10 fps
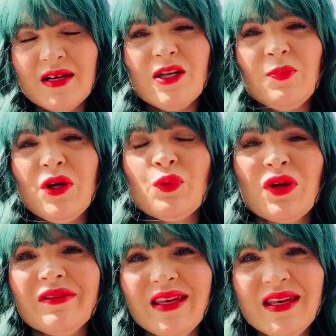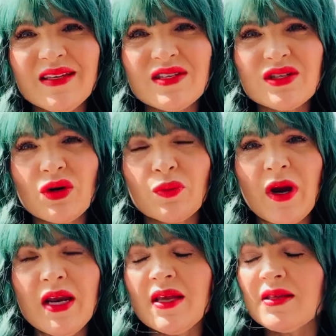to be released or
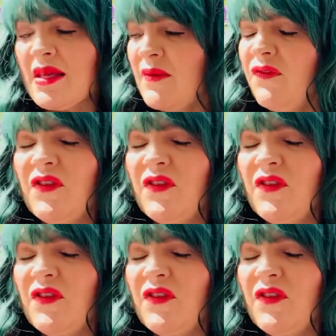right it, it,